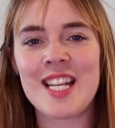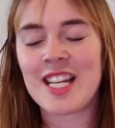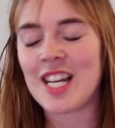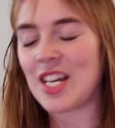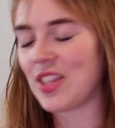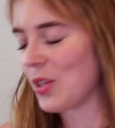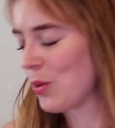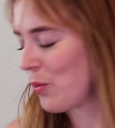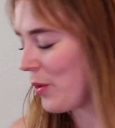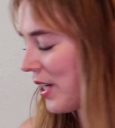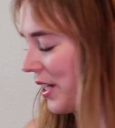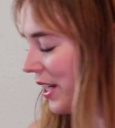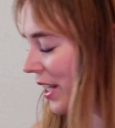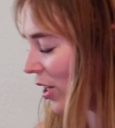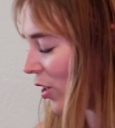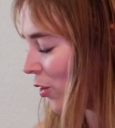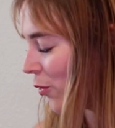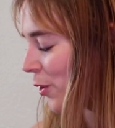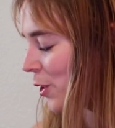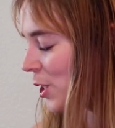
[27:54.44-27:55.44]
I got the Whitney
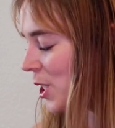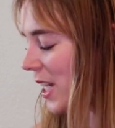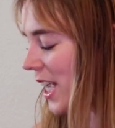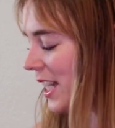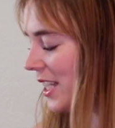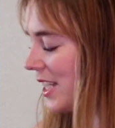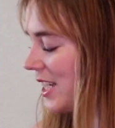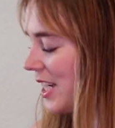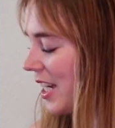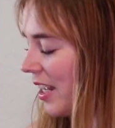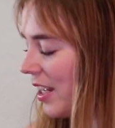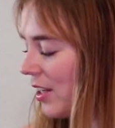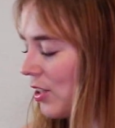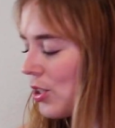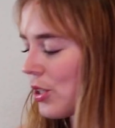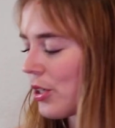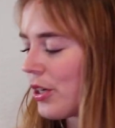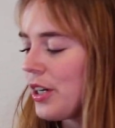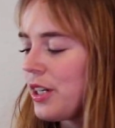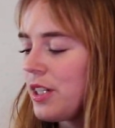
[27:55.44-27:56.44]
Oversized
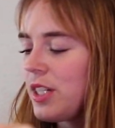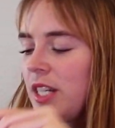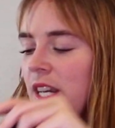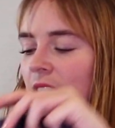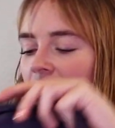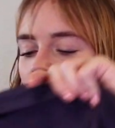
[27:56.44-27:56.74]
t-shirt.